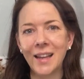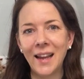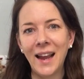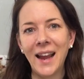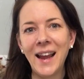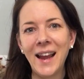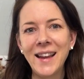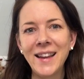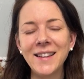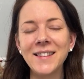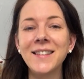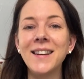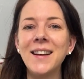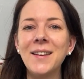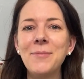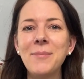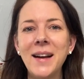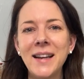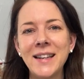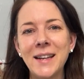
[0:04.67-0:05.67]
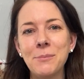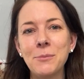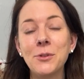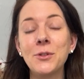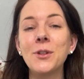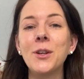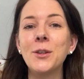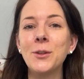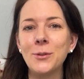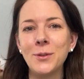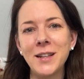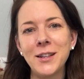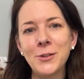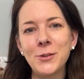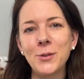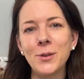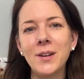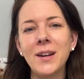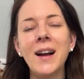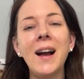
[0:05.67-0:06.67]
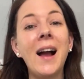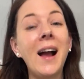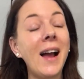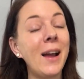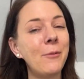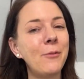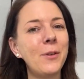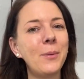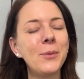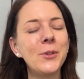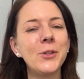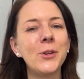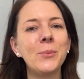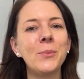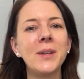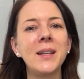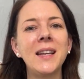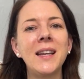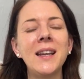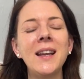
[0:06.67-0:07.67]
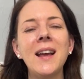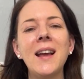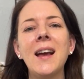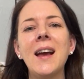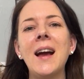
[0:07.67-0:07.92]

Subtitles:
Hey, my name is Julia Schürer. I'm from Germany.